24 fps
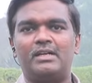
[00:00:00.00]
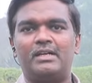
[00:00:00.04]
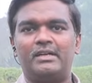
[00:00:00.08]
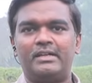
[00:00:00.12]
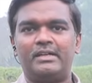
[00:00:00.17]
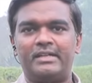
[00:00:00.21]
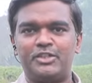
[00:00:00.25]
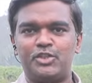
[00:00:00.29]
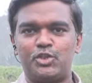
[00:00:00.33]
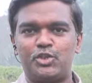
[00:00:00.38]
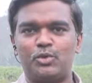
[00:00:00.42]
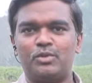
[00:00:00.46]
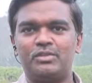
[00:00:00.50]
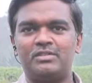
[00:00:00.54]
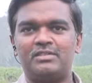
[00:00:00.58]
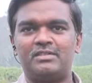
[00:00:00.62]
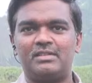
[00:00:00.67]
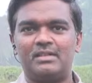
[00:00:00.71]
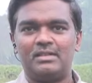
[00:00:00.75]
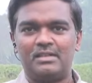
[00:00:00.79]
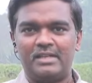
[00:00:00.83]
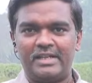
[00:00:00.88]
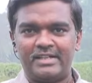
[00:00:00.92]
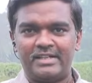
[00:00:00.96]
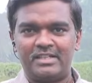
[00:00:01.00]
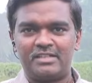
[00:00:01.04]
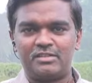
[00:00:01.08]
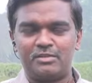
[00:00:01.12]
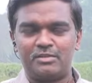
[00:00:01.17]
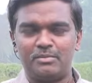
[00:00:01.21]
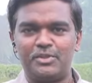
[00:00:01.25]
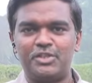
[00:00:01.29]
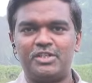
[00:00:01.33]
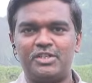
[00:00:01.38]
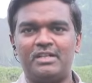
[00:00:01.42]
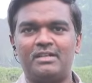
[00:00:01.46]
ISRO's
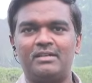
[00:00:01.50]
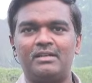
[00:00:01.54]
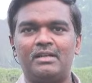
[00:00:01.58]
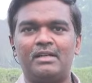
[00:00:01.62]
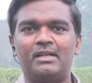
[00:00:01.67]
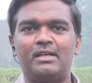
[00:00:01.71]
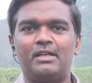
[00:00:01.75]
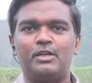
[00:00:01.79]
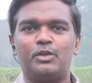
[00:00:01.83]
latest mission